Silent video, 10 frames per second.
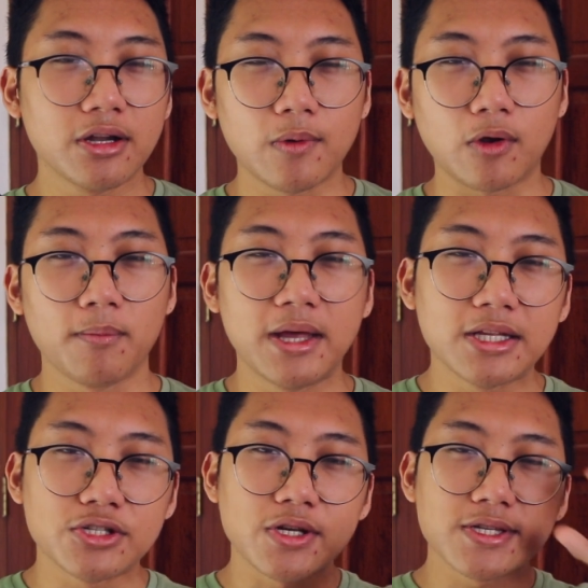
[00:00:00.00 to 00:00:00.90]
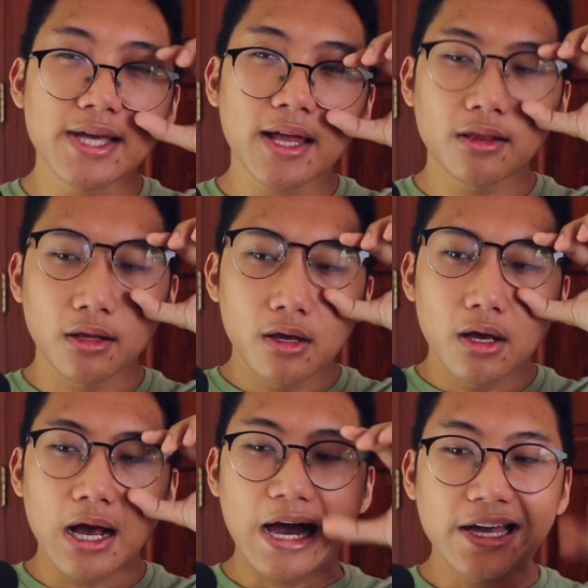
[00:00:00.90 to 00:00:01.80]
recommend it just yet.
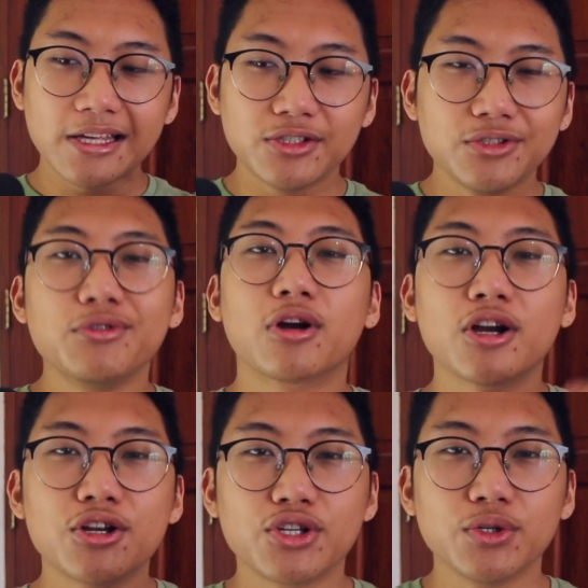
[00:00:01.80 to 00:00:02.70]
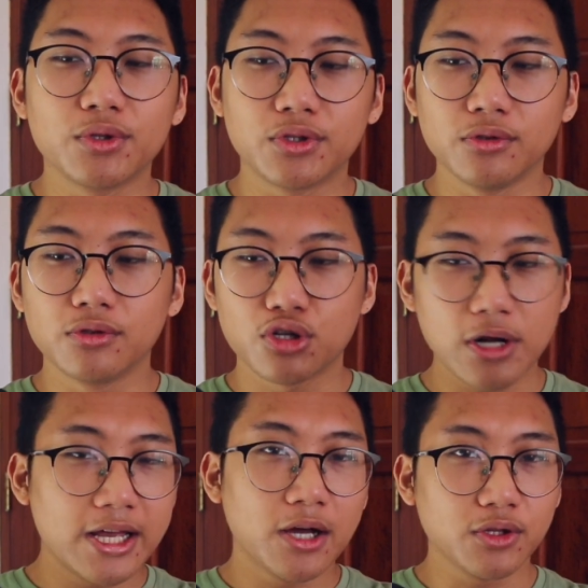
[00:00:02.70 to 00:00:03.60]
I do urge you to
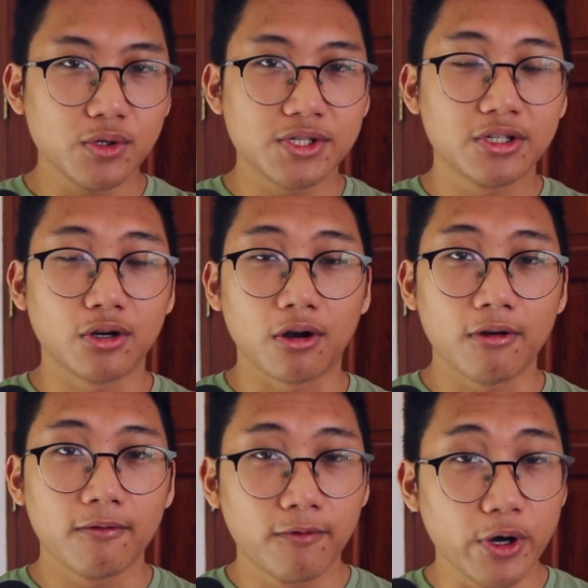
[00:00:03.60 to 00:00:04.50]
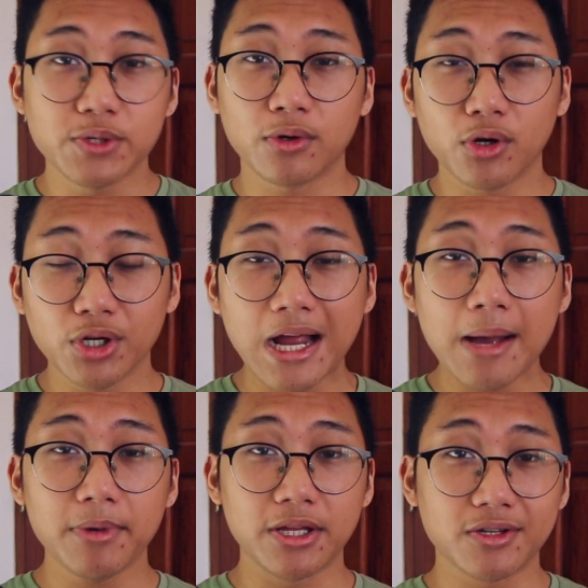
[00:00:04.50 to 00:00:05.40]
try out using your voice recorder
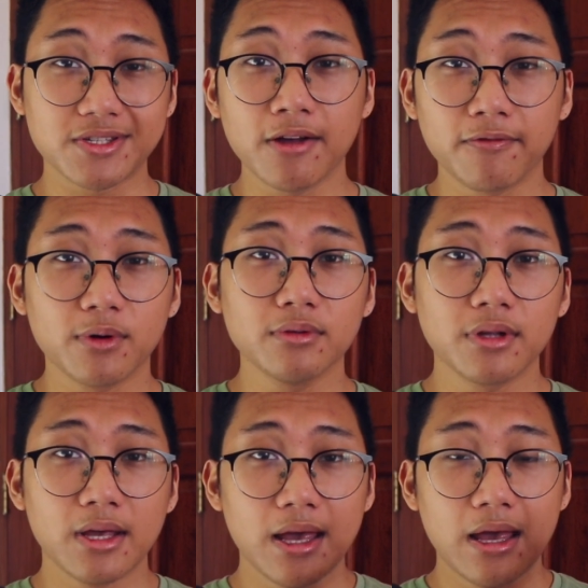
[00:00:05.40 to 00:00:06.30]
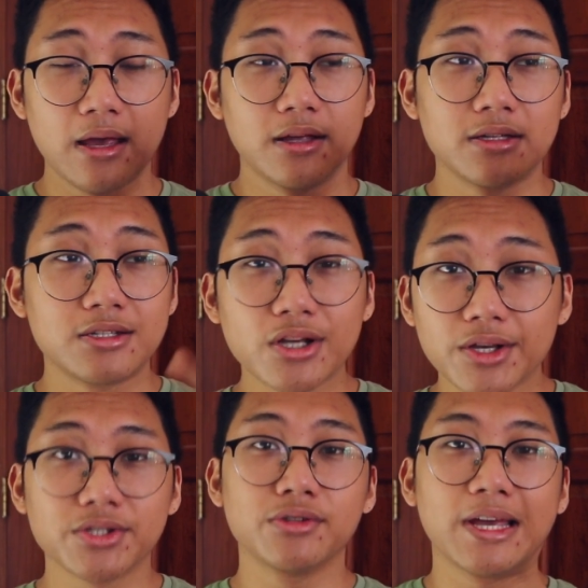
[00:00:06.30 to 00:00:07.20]
app in your cell phone
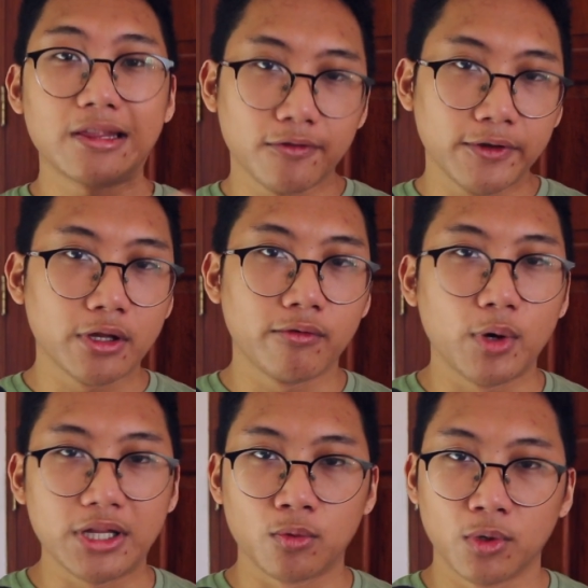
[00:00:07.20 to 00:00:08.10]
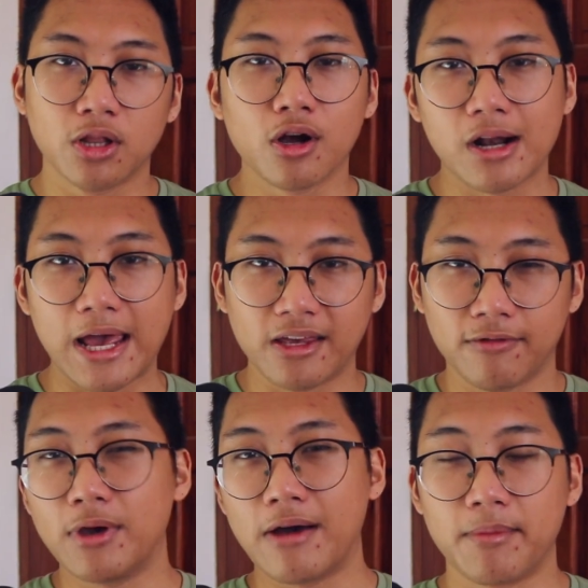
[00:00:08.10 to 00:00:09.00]
just to get the feel of what it would look like
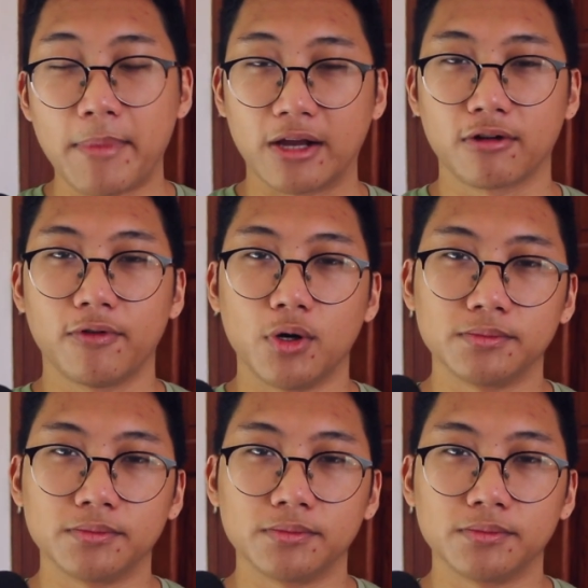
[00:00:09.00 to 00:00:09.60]
if you have a microphone.